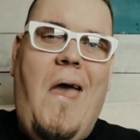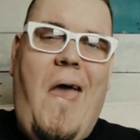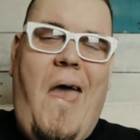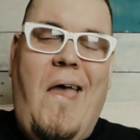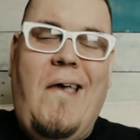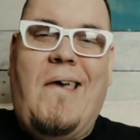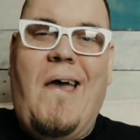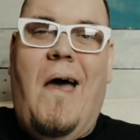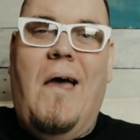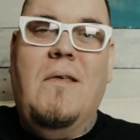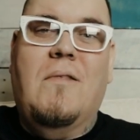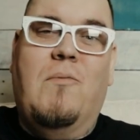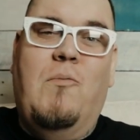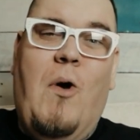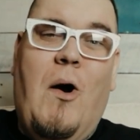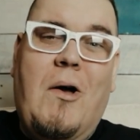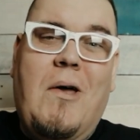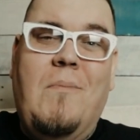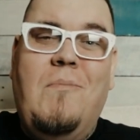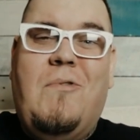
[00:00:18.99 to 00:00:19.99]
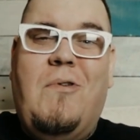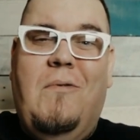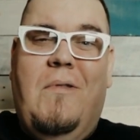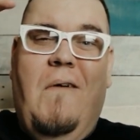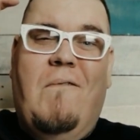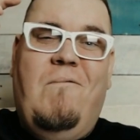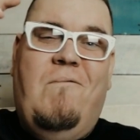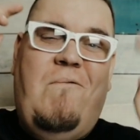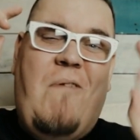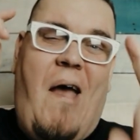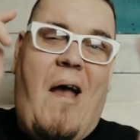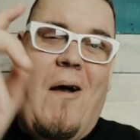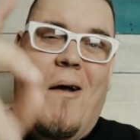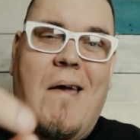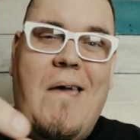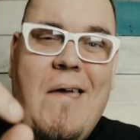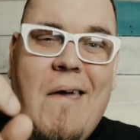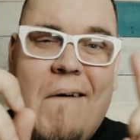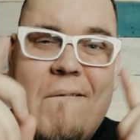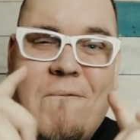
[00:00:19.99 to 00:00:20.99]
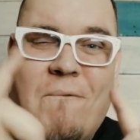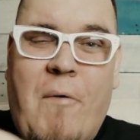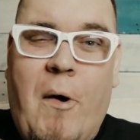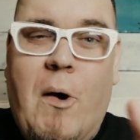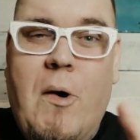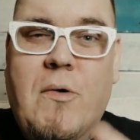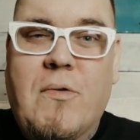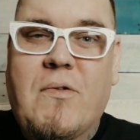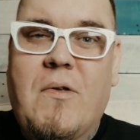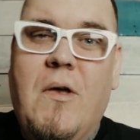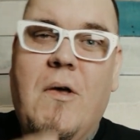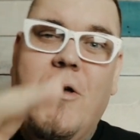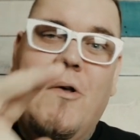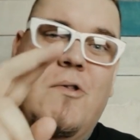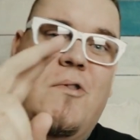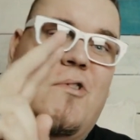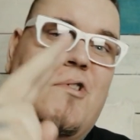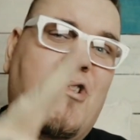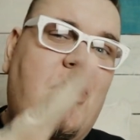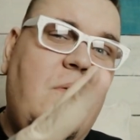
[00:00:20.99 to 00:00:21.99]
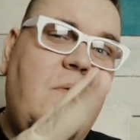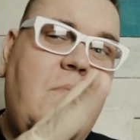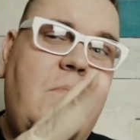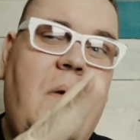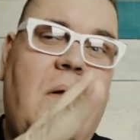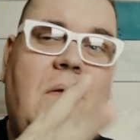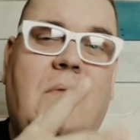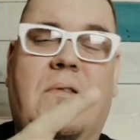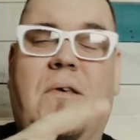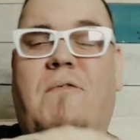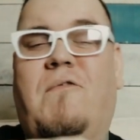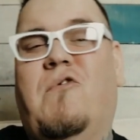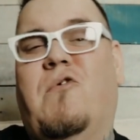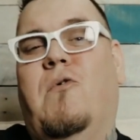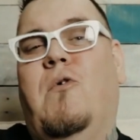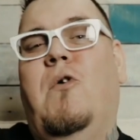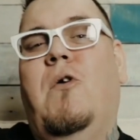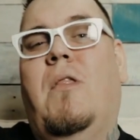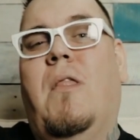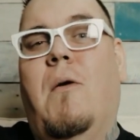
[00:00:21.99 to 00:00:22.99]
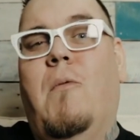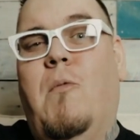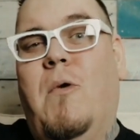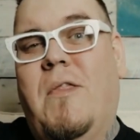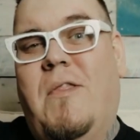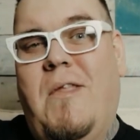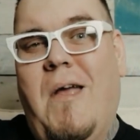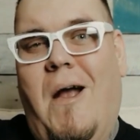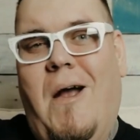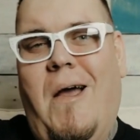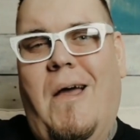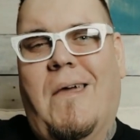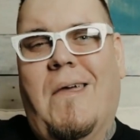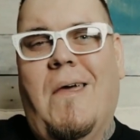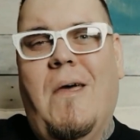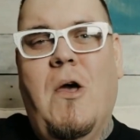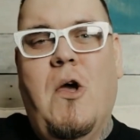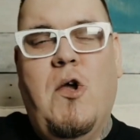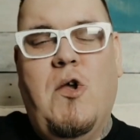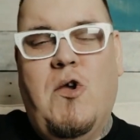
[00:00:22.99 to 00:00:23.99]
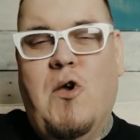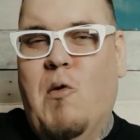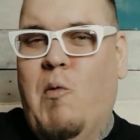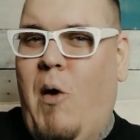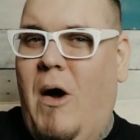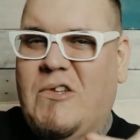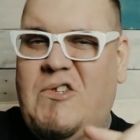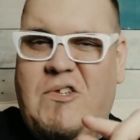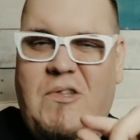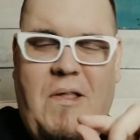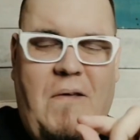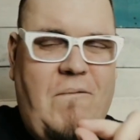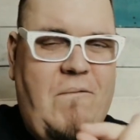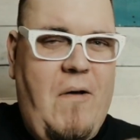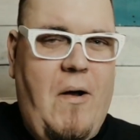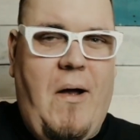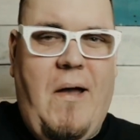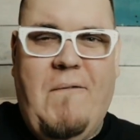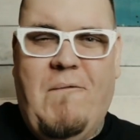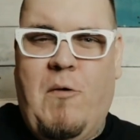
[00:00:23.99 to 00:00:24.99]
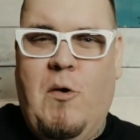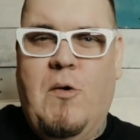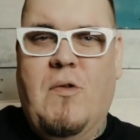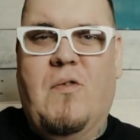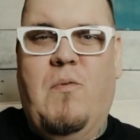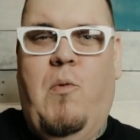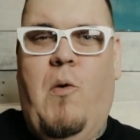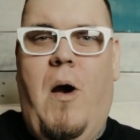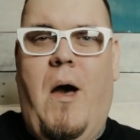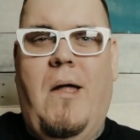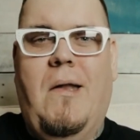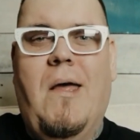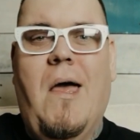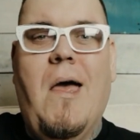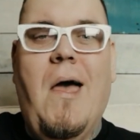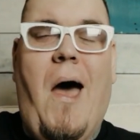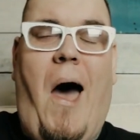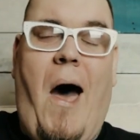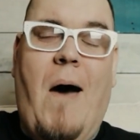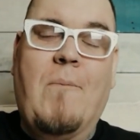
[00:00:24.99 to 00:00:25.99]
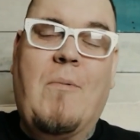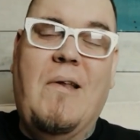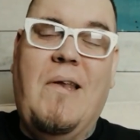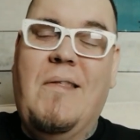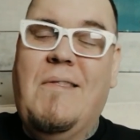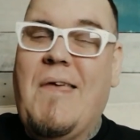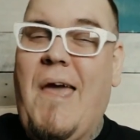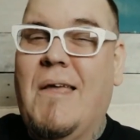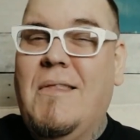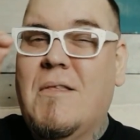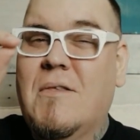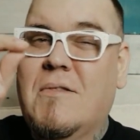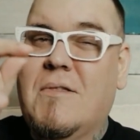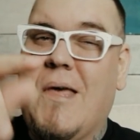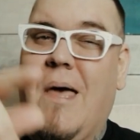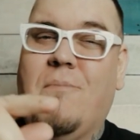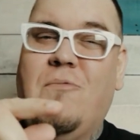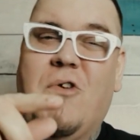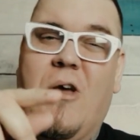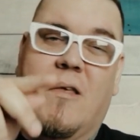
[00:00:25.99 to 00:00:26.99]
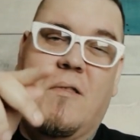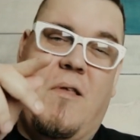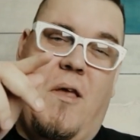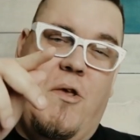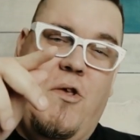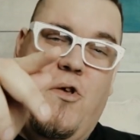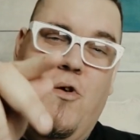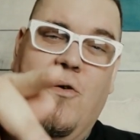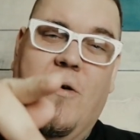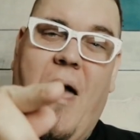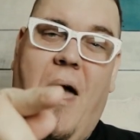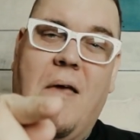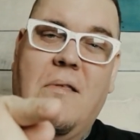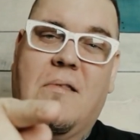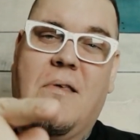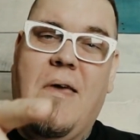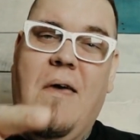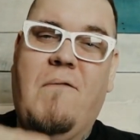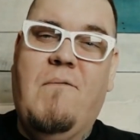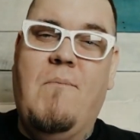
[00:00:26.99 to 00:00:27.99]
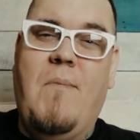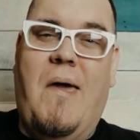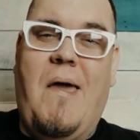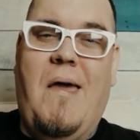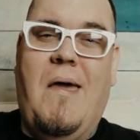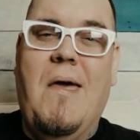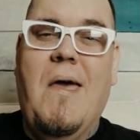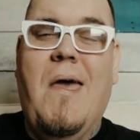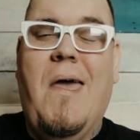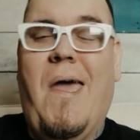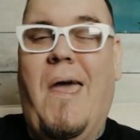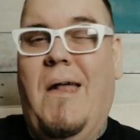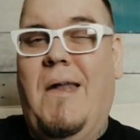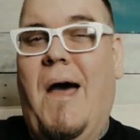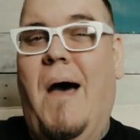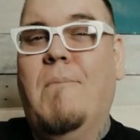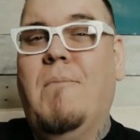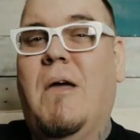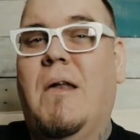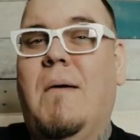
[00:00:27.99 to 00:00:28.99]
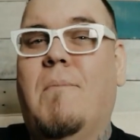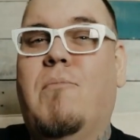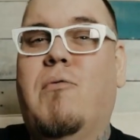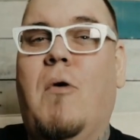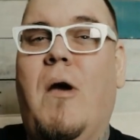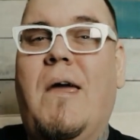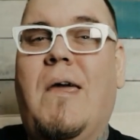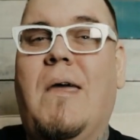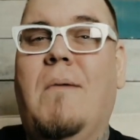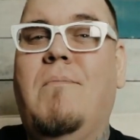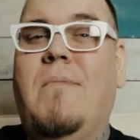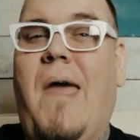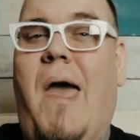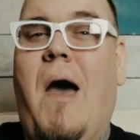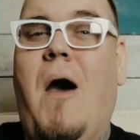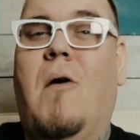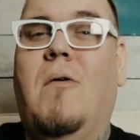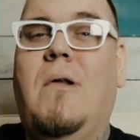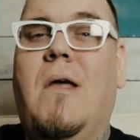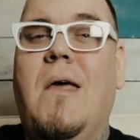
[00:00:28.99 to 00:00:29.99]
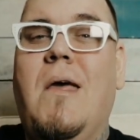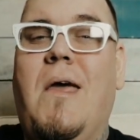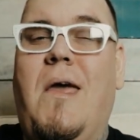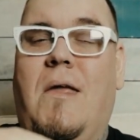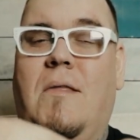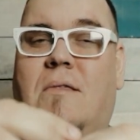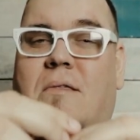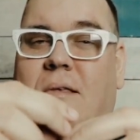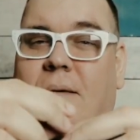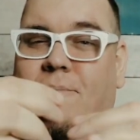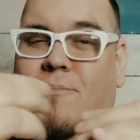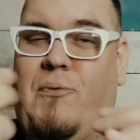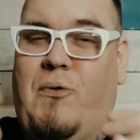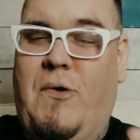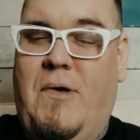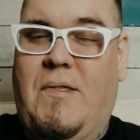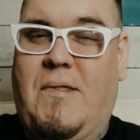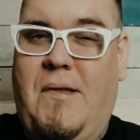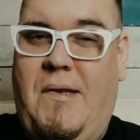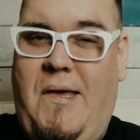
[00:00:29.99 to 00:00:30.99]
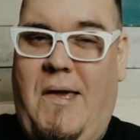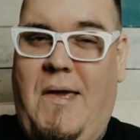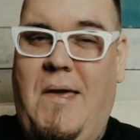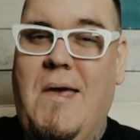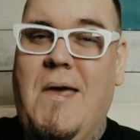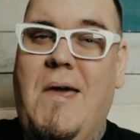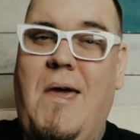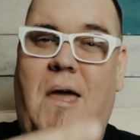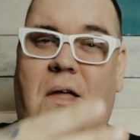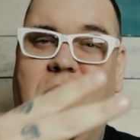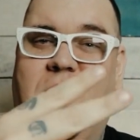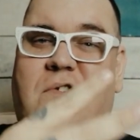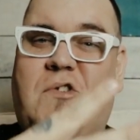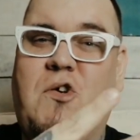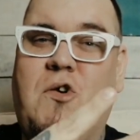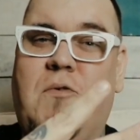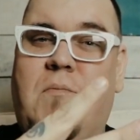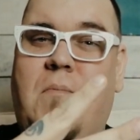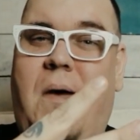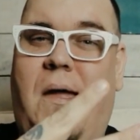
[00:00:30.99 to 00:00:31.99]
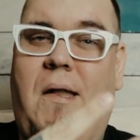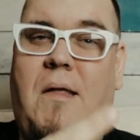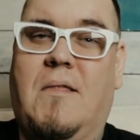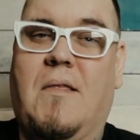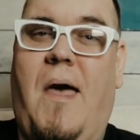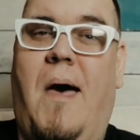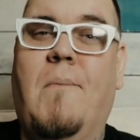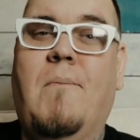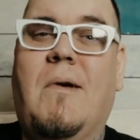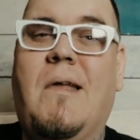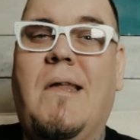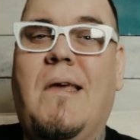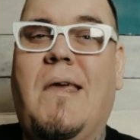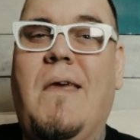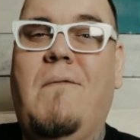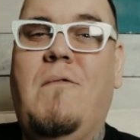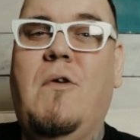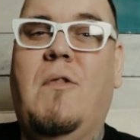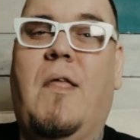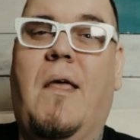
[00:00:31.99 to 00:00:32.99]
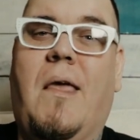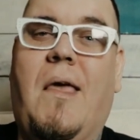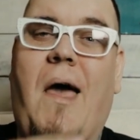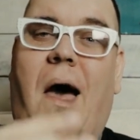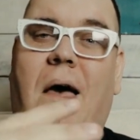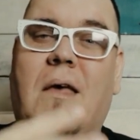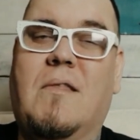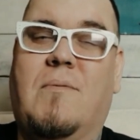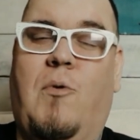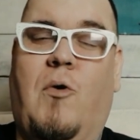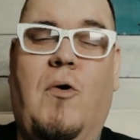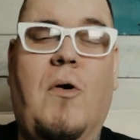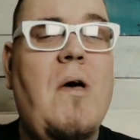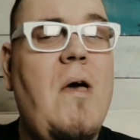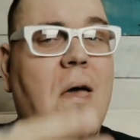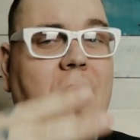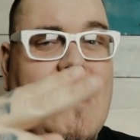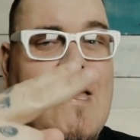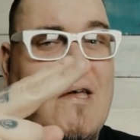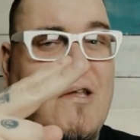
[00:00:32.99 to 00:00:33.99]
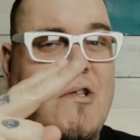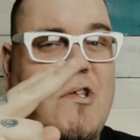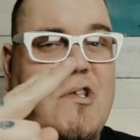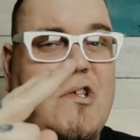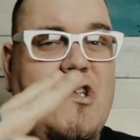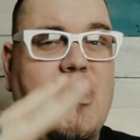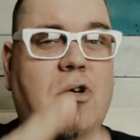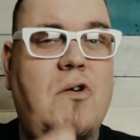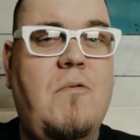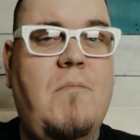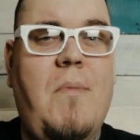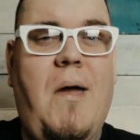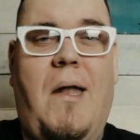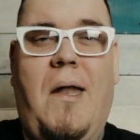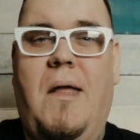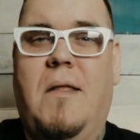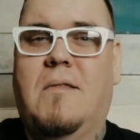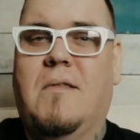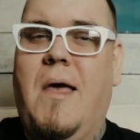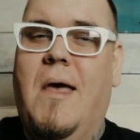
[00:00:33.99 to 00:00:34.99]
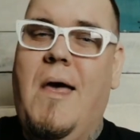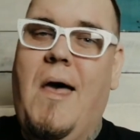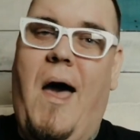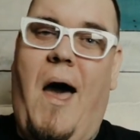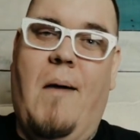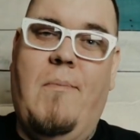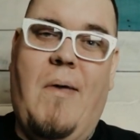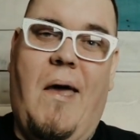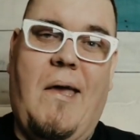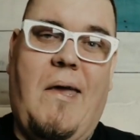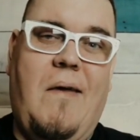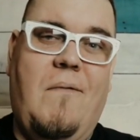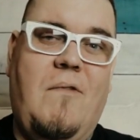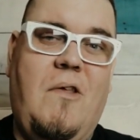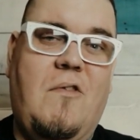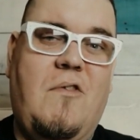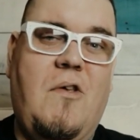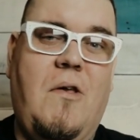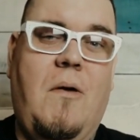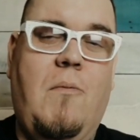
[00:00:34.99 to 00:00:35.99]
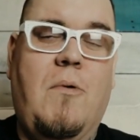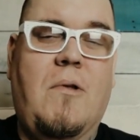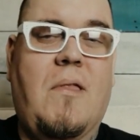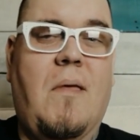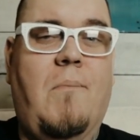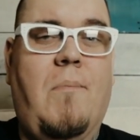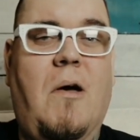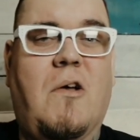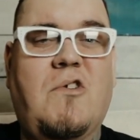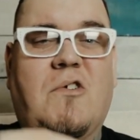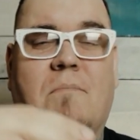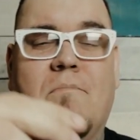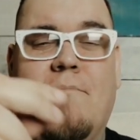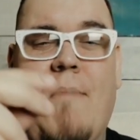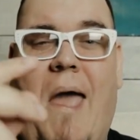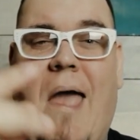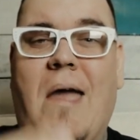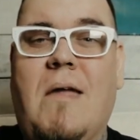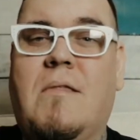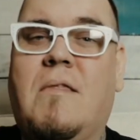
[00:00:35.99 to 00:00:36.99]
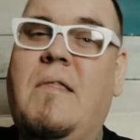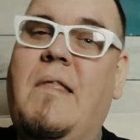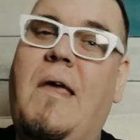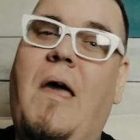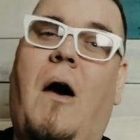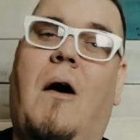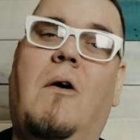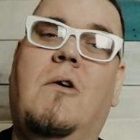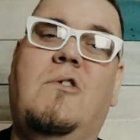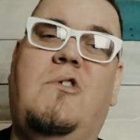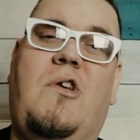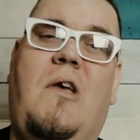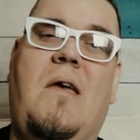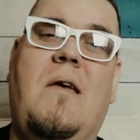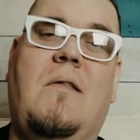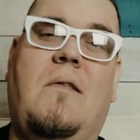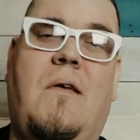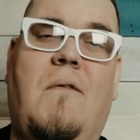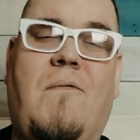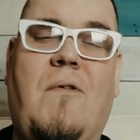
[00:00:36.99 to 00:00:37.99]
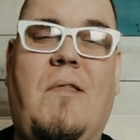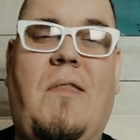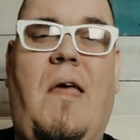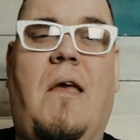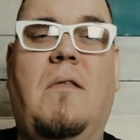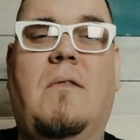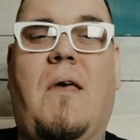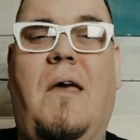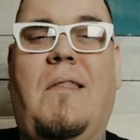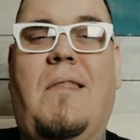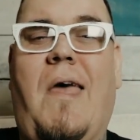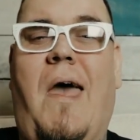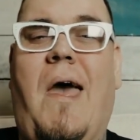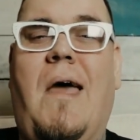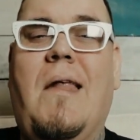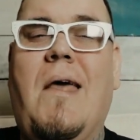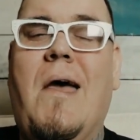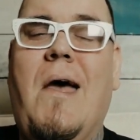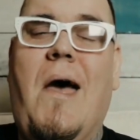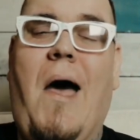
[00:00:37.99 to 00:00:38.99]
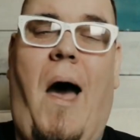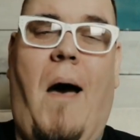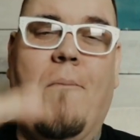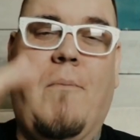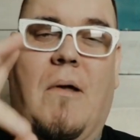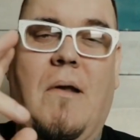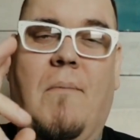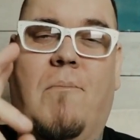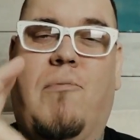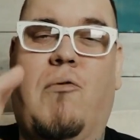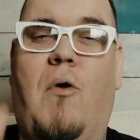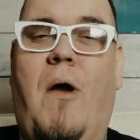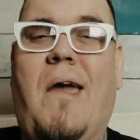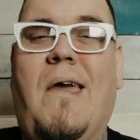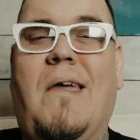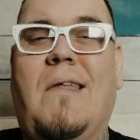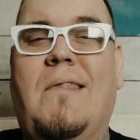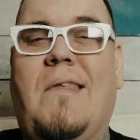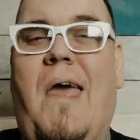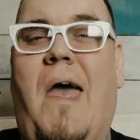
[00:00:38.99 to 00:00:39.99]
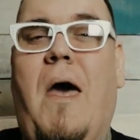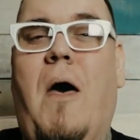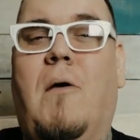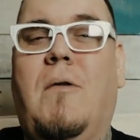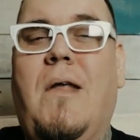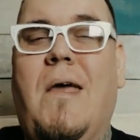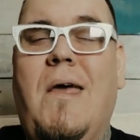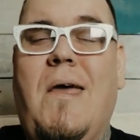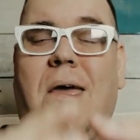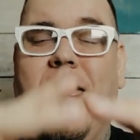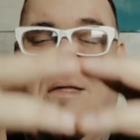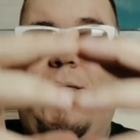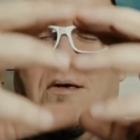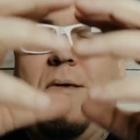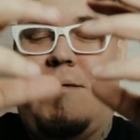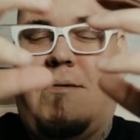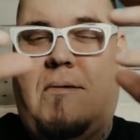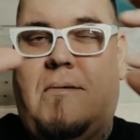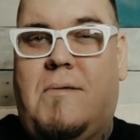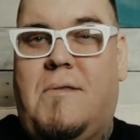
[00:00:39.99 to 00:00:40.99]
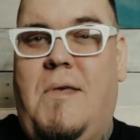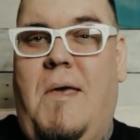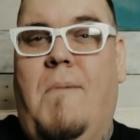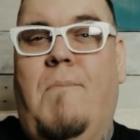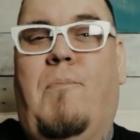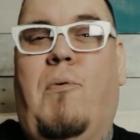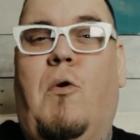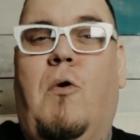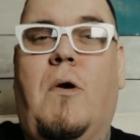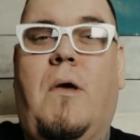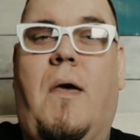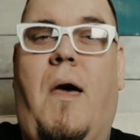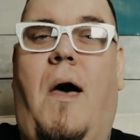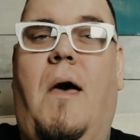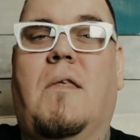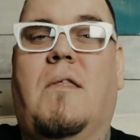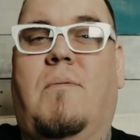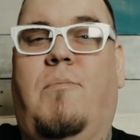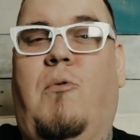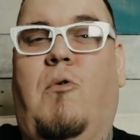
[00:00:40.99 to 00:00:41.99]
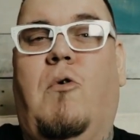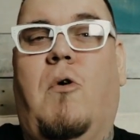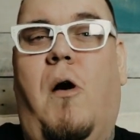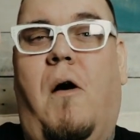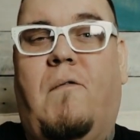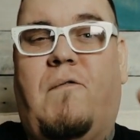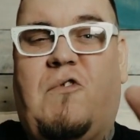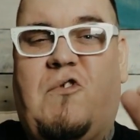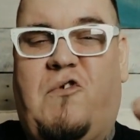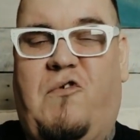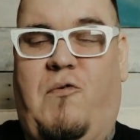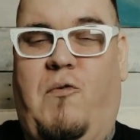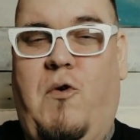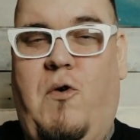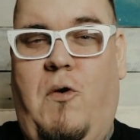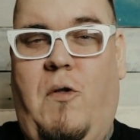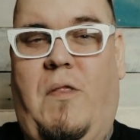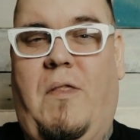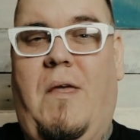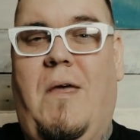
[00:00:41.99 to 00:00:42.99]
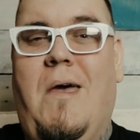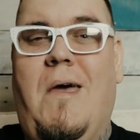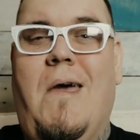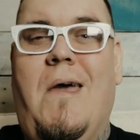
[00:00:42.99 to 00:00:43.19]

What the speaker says: Hey guys, welcome to the very first 2 Minutes of Truth with Derek. You're watching the very first one. I'm going to take the subjects that you guys give me, and I'm going to break them down in simplicity in 2 minutes. I'm going to give you the gospel in 2 minutes. I'm not giving it to you with a bunch of man's theology and different things like that. I'm going to break it down in the simple gospel of truth.